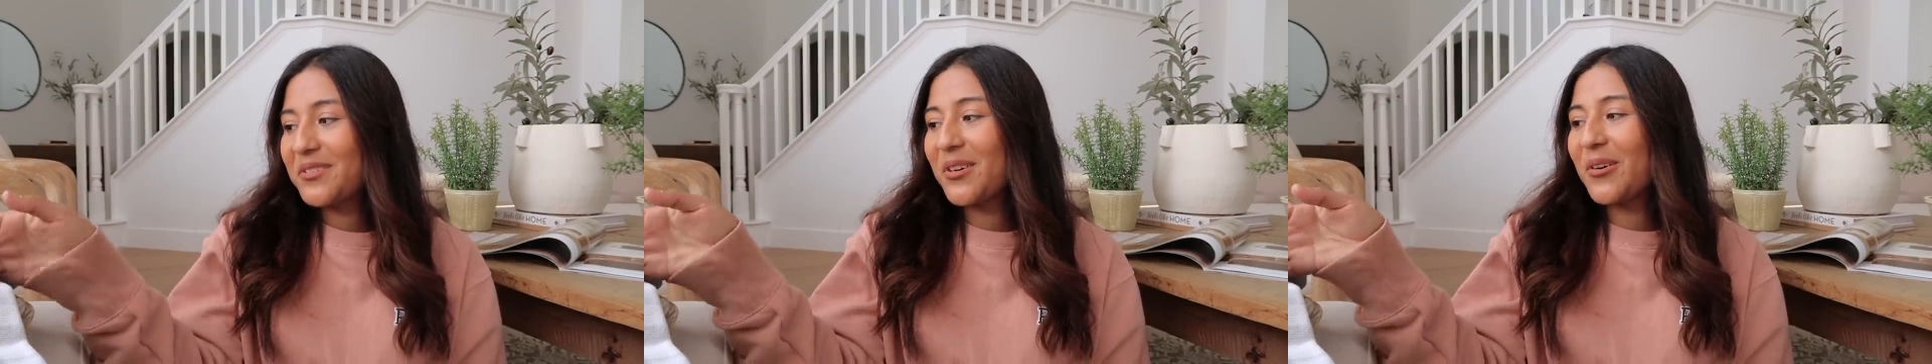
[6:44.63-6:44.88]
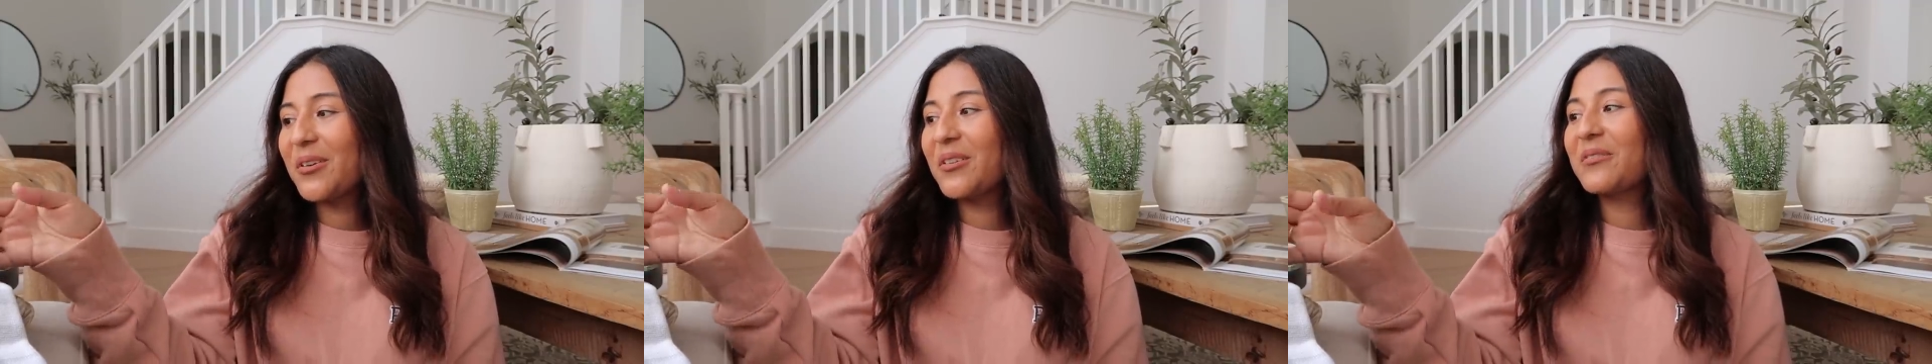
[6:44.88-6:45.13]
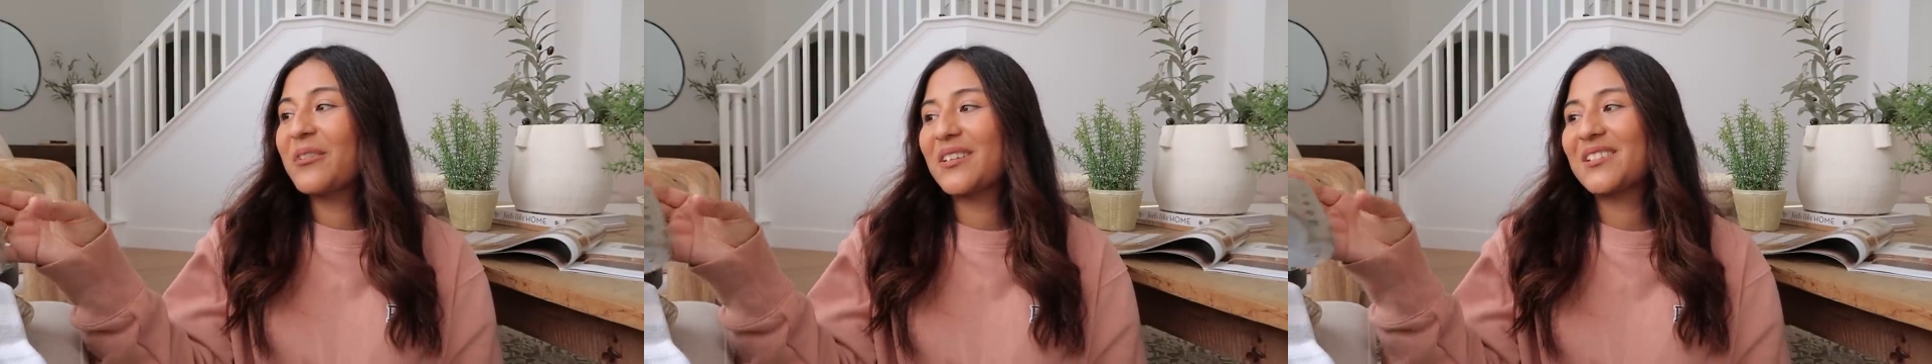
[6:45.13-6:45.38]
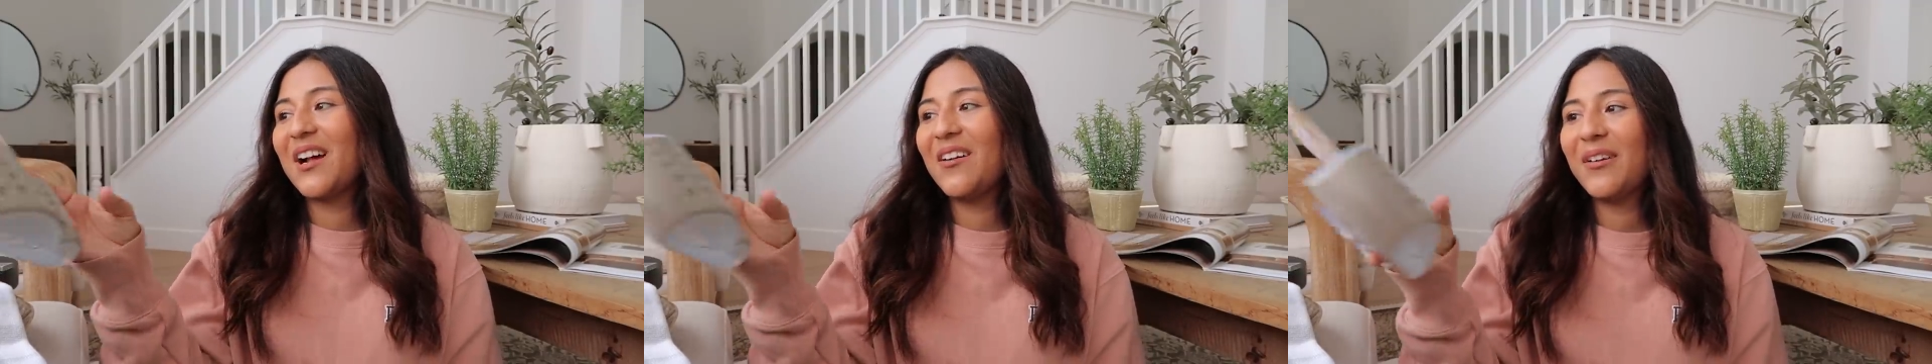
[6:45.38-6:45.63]
So
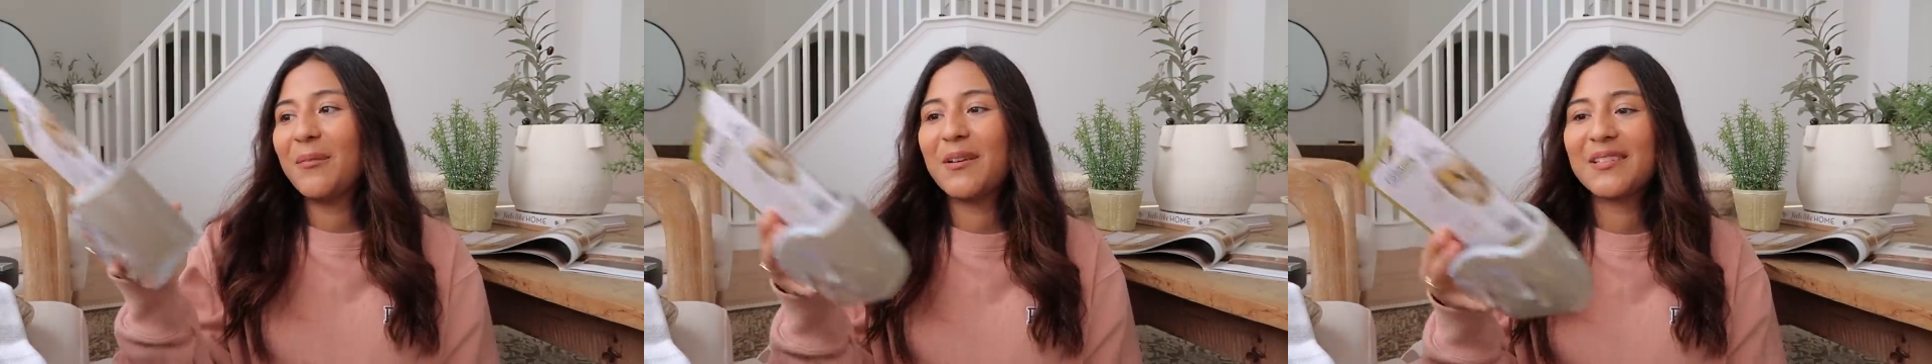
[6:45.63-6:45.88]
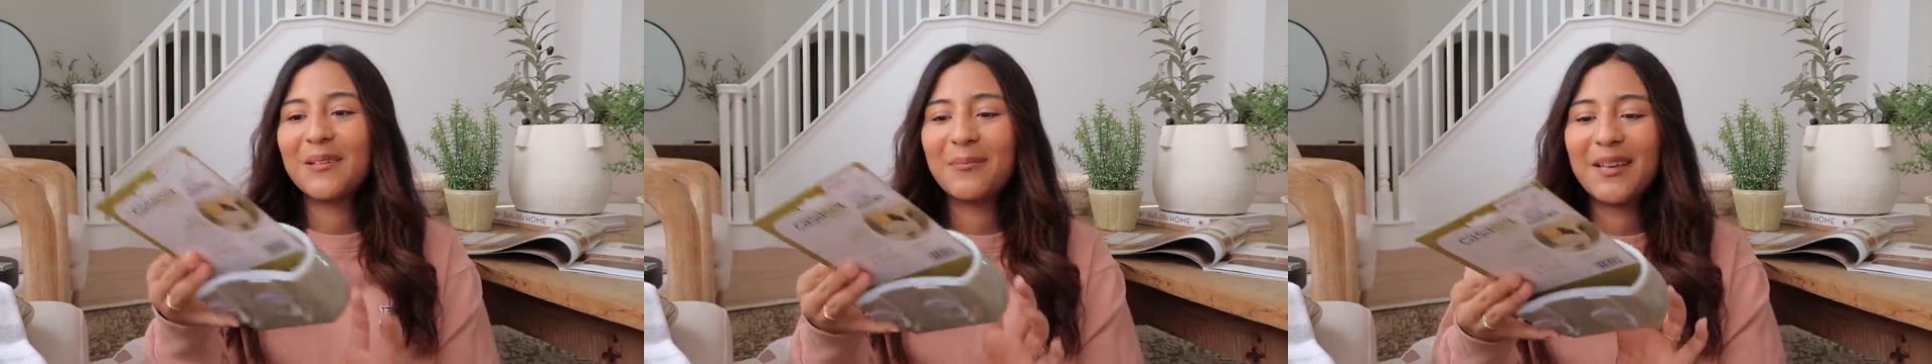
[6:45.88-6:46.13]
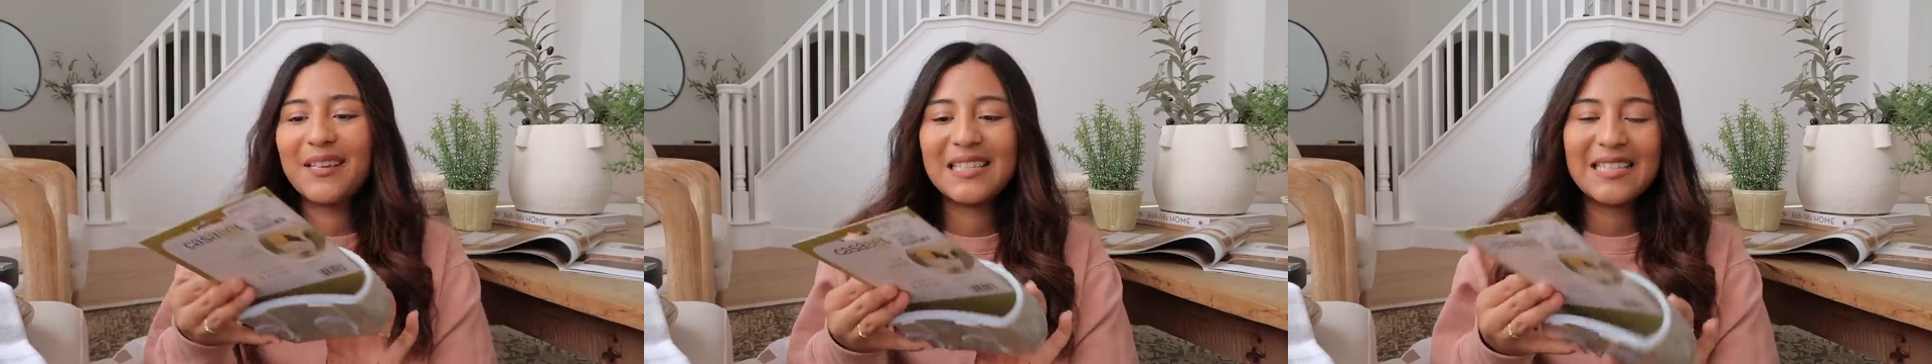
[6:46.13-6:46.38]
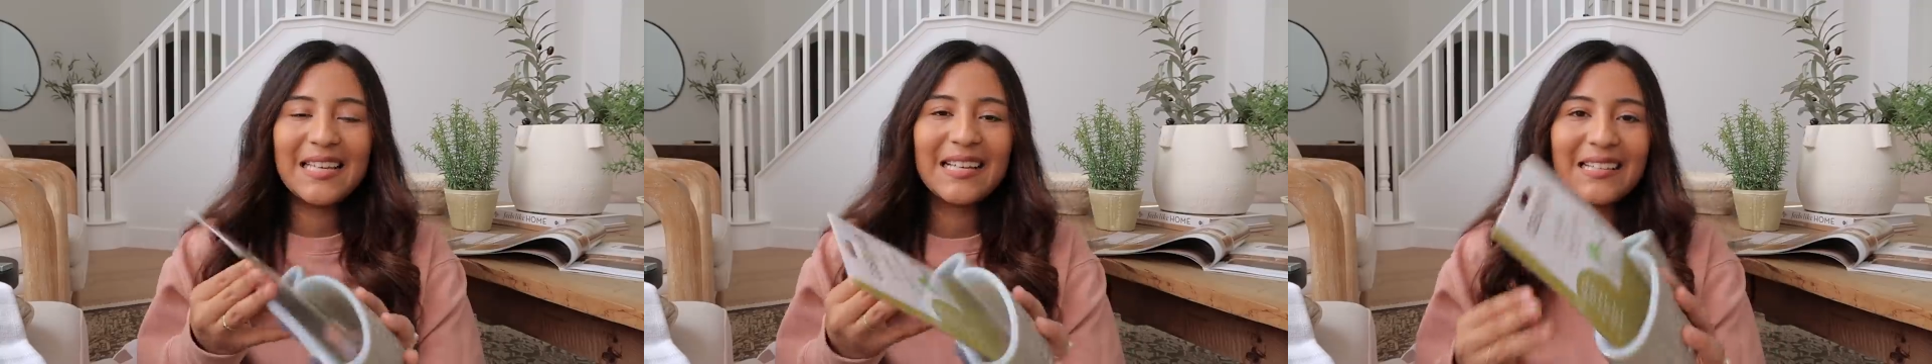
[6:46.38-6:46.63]
first off, I picked up a
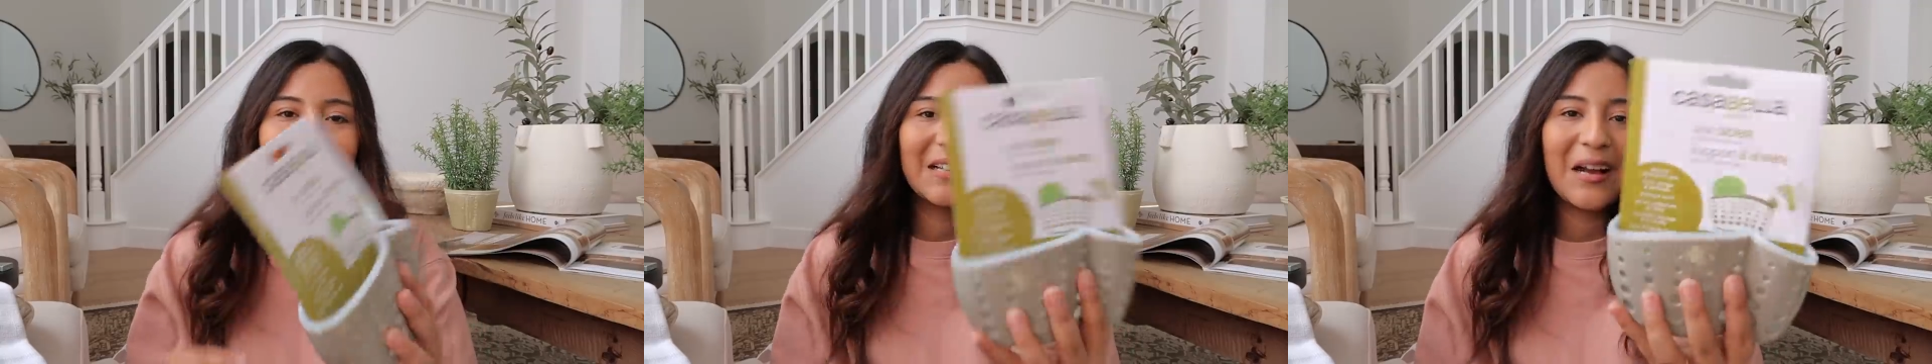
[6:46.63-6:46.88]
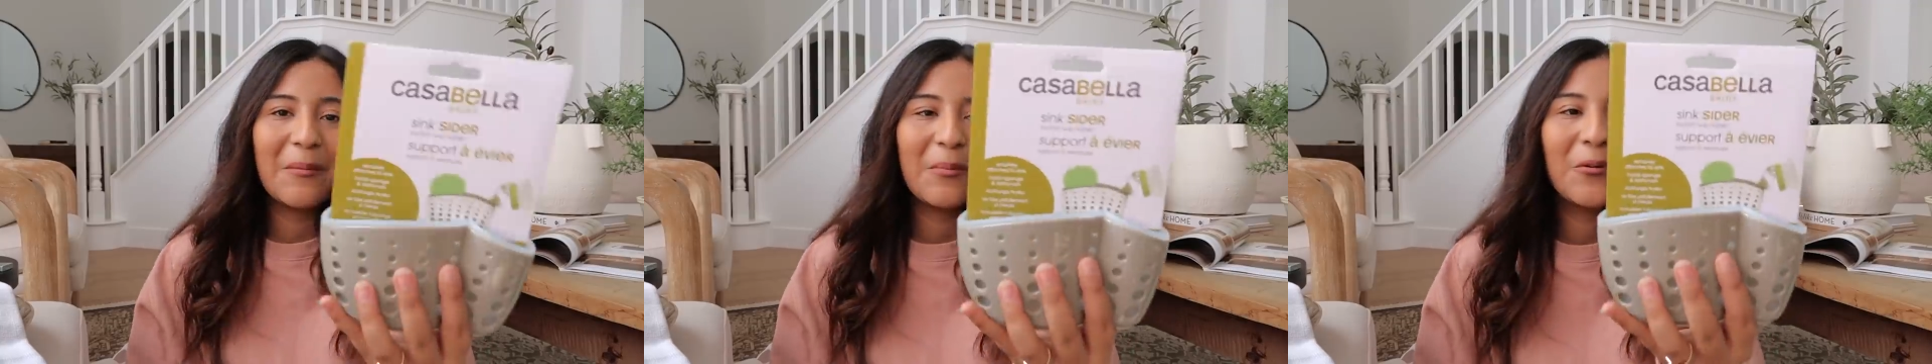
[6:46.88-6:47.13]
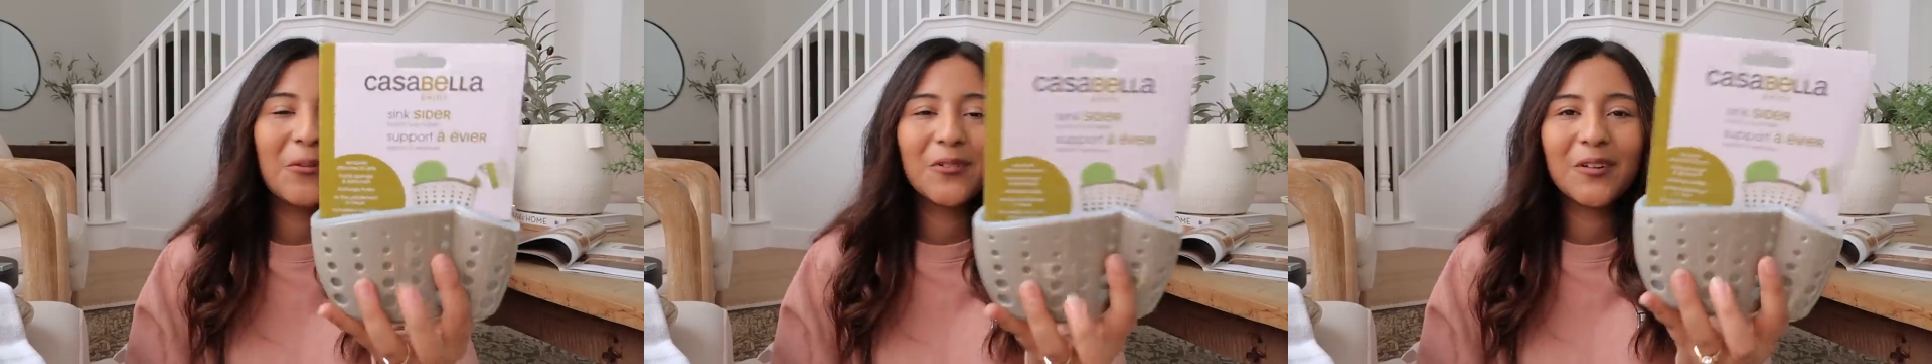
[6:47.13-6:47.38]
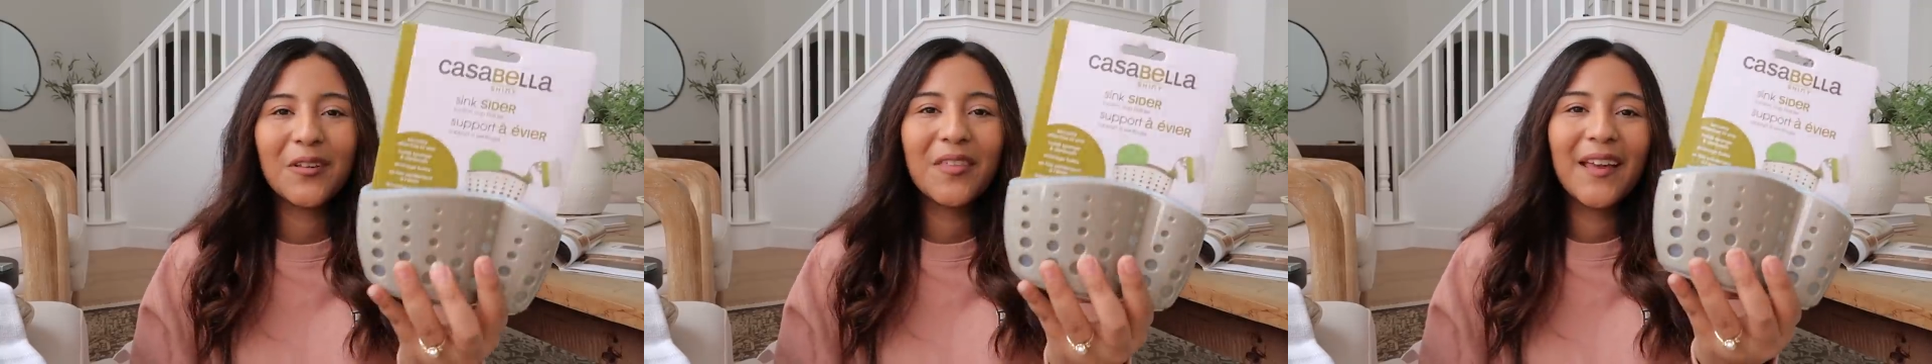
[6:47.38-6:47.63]
sink cup
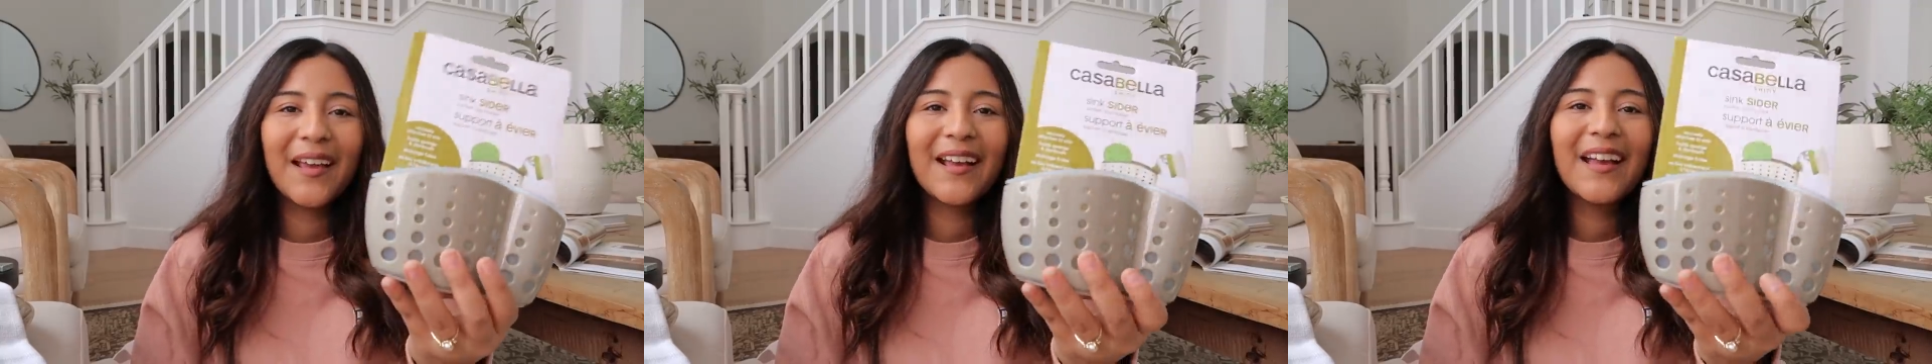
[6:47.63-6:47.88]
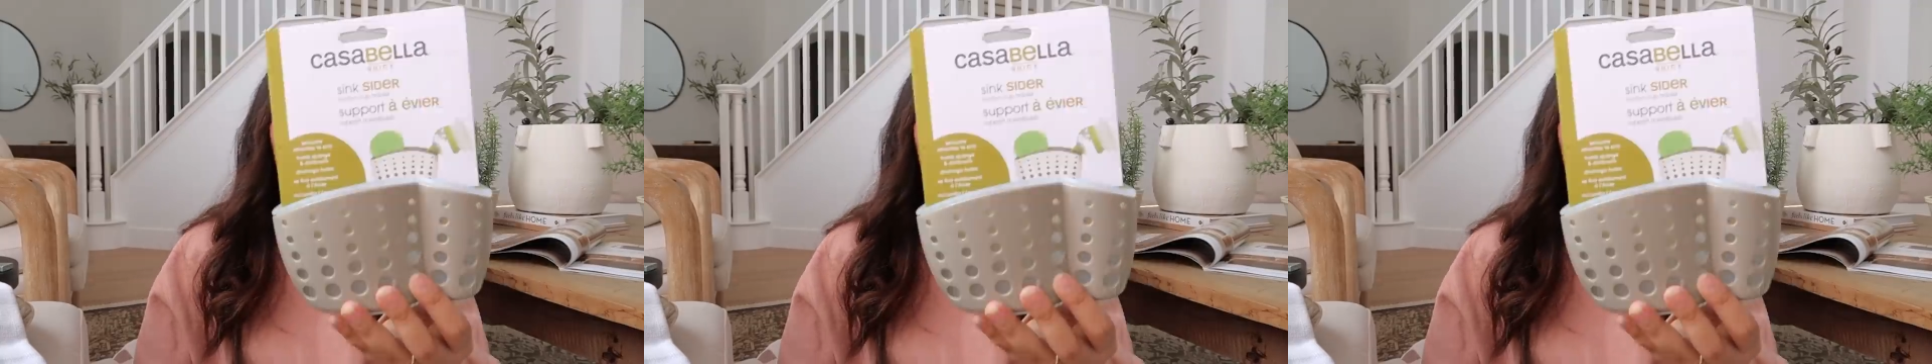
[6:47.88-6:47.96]
holder thing.